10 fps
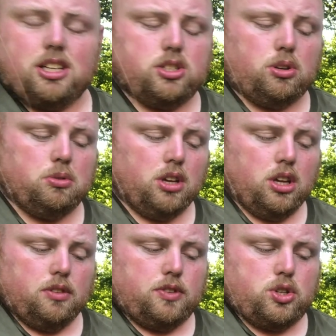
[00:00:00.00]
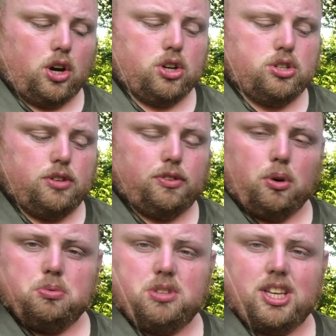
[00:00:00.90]
So for charging your
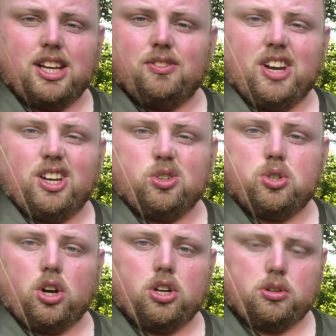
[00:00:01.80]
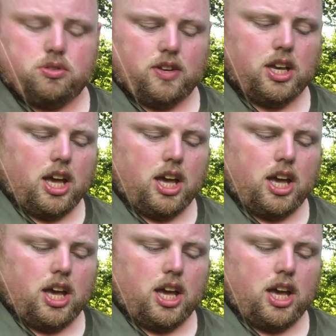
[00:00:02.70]
phone, you get a really good charge out of it,